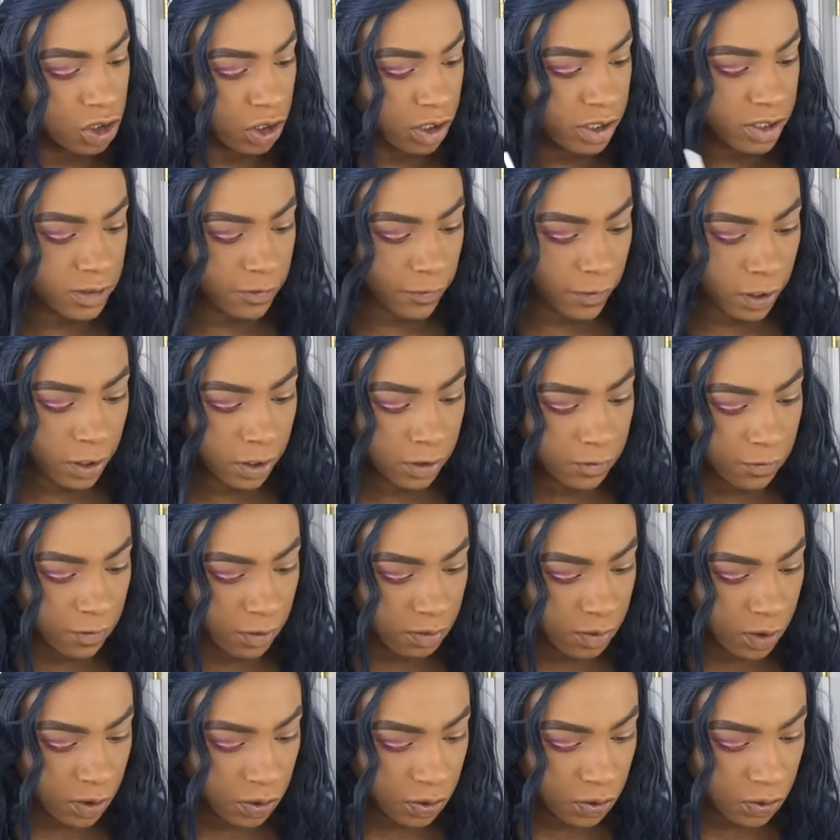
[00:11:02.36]
Trust Fund
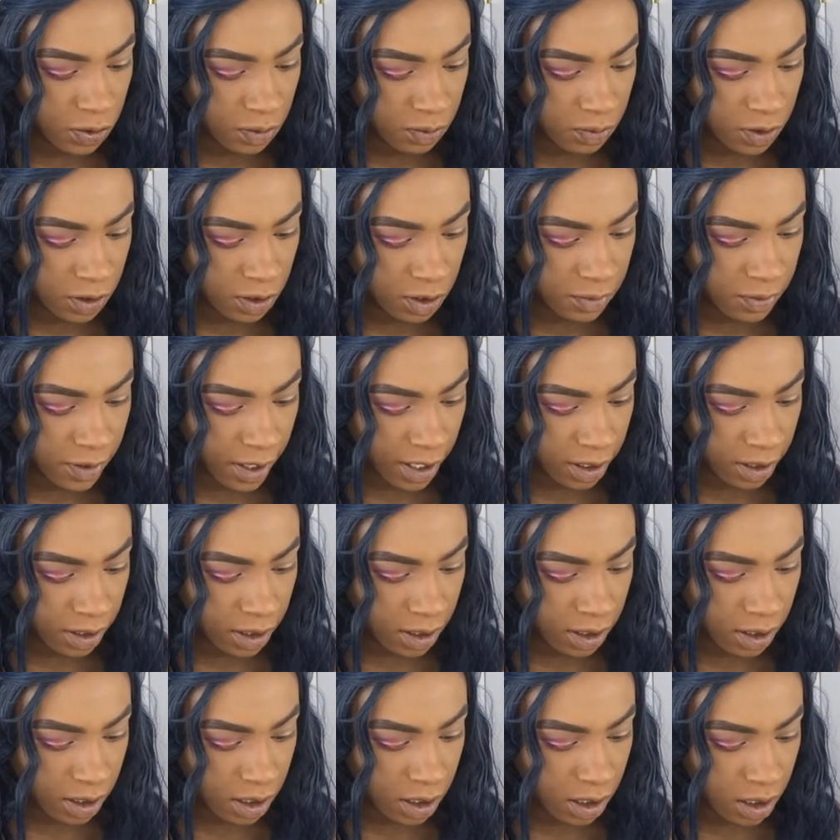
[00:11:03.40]
from the Huda Beauty
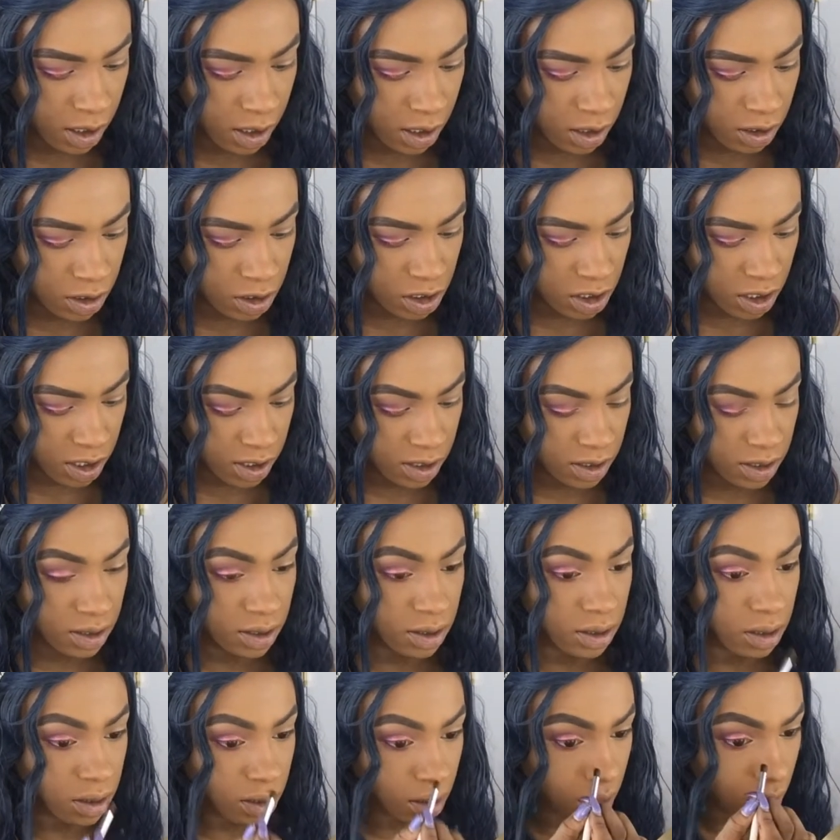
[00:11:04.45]
palette and
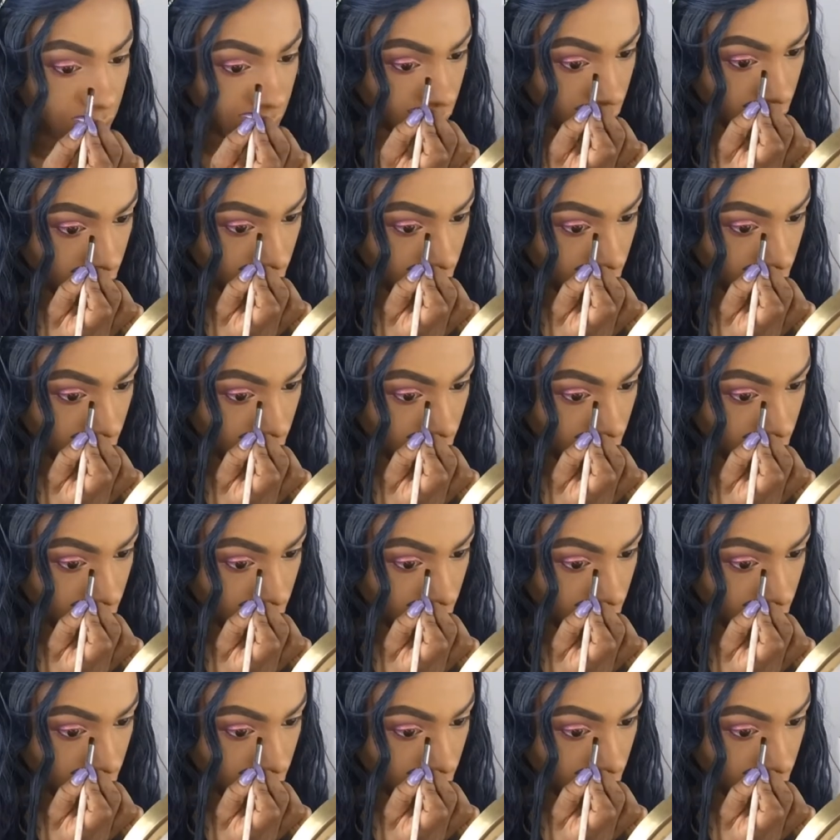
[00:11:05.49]
just